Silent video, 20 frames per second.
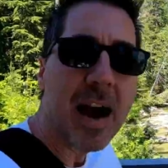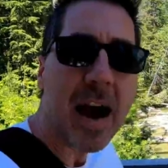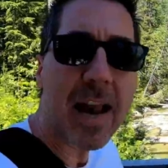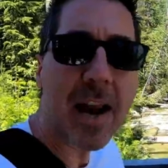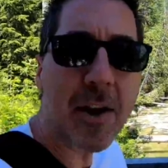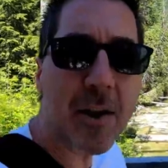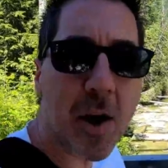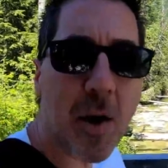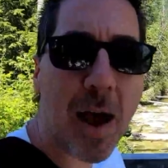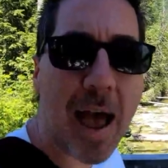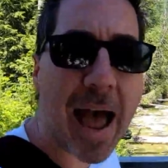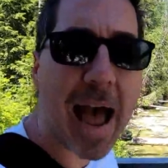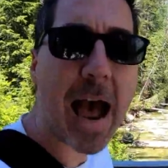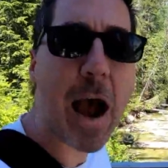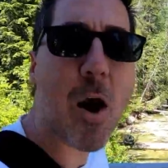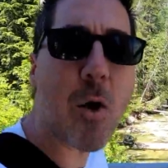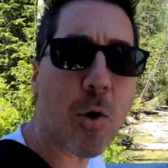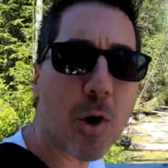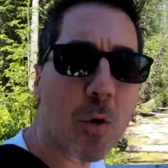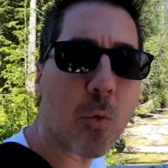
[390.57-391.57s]
I don't know
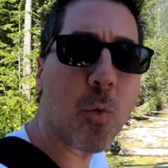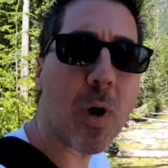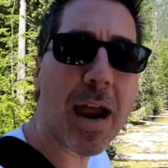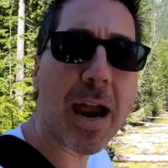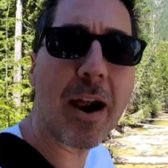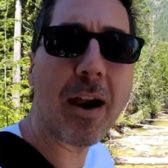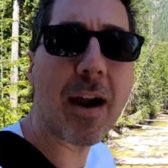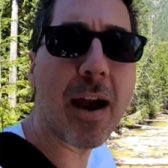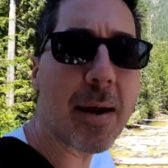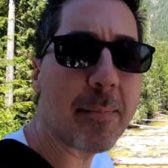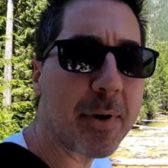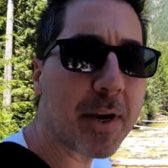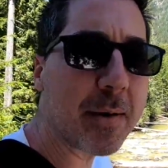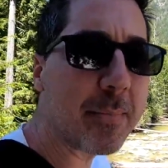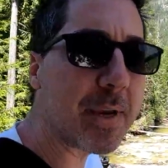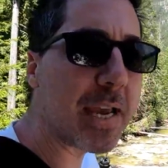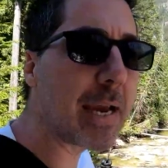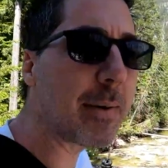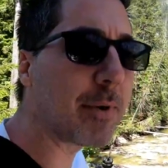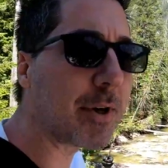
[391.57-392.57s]
how or where I'm going
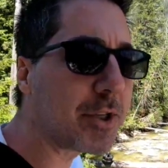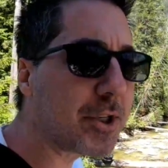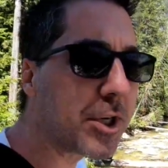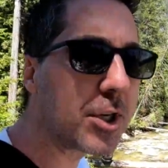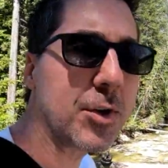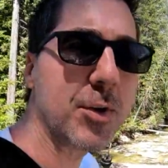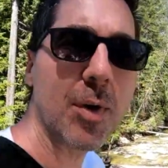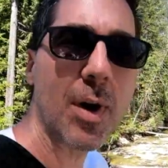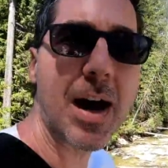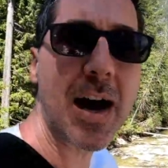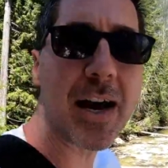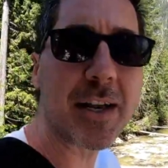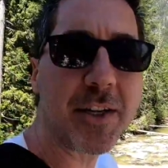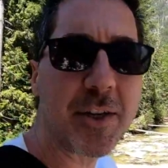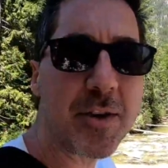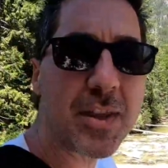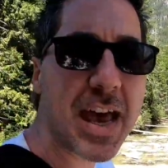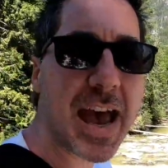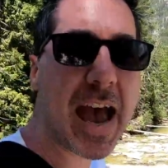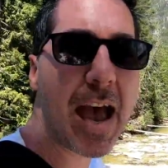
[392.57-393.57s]
to be able to
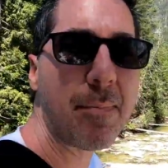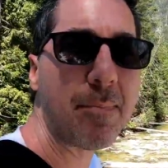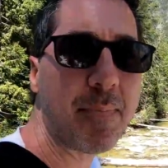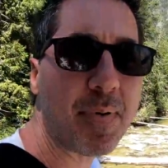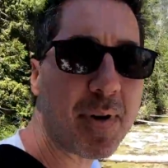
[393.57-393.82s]
do that.